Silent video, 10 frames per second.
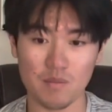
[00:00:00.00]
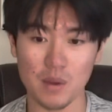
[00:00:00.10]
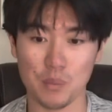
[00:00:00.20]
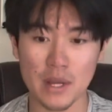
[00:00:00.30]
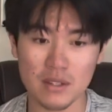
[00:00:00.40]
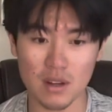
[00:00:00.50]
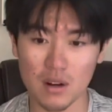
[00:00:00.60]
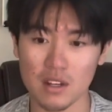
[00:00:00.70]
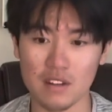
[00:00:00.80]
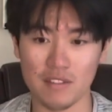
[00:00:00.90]
breaks
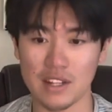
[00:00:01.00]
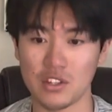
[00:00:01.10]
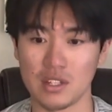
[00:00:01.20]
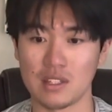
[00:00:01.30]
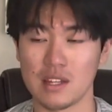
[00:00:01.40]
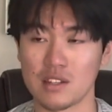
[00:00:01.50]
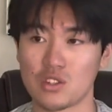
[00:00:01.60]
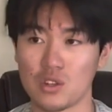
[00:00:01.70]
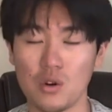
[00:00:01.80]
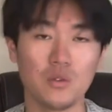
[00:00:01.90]
all conventions and is
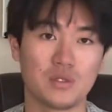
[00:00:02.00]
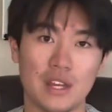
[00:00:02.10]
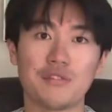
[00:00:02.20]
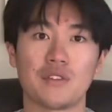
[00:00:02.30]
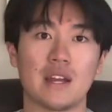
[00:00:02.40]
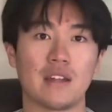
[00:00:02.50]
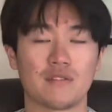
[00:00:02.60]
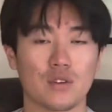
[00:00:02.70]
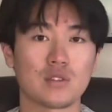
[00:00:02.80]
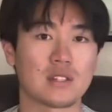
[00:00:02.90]
so different and
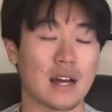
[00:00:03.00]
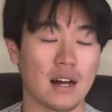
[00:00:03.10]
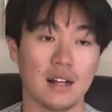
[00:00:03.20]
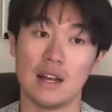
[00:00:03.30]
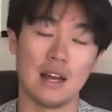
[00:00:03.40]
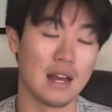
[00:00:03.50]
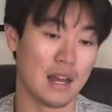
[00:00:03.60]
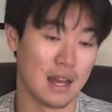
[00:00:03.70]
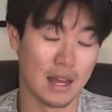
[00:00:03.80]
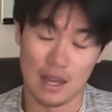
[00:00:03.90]
versatile.
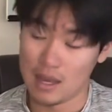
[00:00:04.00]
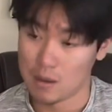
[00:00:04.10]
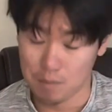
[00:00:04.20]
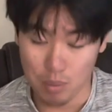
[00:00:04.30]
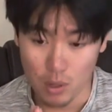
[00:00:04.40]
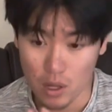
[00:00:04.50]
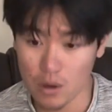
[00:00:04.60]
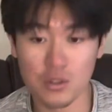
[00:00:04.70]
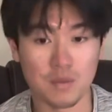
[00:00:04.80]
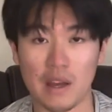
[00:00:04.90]

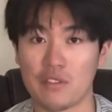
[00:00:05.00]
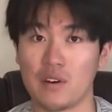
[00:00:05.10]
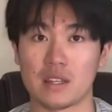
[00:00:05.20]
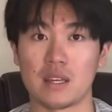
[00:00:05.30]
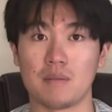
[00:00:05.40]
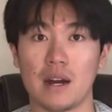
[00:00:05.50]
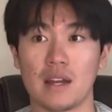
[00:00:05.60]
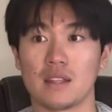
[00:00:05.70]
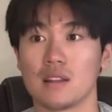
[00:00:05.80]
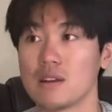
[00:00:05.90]
Blows my fucking
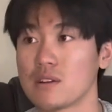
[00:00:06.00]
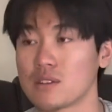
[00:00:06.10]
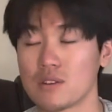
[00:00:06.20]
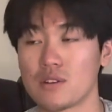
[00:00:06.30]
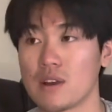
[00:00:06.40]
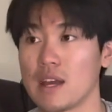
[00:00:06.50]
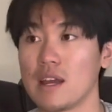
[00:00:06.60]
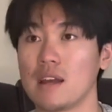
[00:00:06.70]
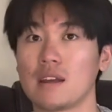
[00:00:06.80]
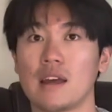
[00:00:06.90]
mind. The lyrics are
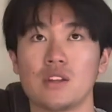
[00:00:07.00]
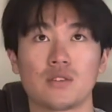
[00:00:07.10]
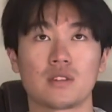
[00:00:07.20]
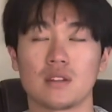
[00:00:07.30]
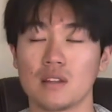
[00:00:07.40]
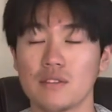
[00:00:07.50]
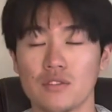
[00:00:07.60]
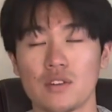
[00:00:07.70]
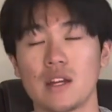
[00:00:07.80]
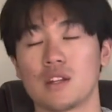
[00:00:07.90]
great. Kendrick's
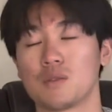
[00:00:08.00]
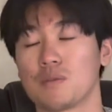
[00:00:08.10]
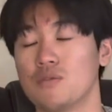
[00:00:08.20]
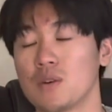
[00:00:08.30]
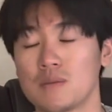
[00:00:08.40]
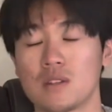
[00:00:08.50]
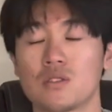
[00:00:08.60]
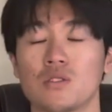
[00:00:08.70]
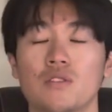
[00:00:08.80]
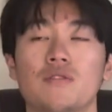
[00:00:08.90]
delivery and his performance is
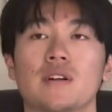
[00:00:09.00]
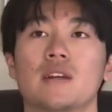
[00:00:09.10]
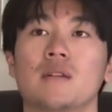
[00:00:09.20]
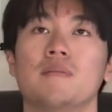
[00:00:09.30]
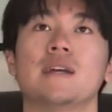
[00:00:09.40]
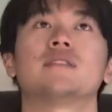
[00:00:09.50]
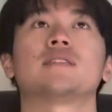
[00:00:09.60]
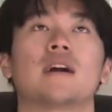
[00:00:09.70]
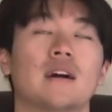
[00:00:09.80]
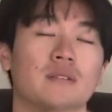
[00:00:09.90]
so fucking
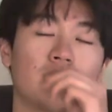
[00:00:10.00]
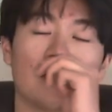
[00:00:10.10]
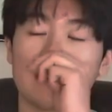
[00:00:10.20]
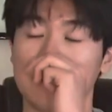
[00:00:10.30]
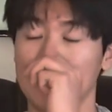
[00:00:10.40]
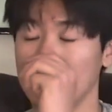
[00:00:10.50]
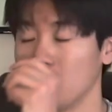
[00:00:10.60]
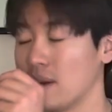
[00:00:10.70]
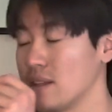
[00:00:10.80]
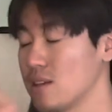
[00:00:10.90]
amazing. I don't even know,
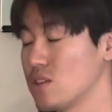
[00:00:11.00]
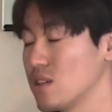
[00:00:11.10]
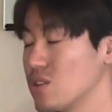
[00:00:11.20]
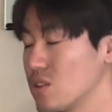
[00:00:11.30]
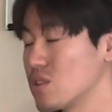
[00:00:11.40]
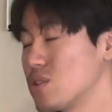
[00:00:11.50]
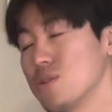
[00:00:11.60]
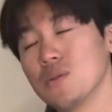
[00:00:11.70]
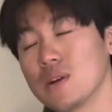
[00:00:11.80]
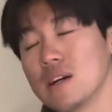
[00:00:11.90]
man. This shit is just
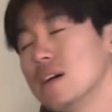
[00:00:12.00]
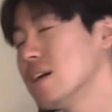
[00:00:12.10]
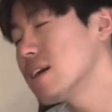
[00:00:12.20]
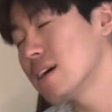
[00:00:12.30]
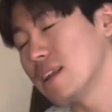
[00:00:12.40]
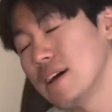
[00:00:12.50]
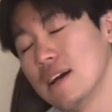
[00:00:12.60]
too good.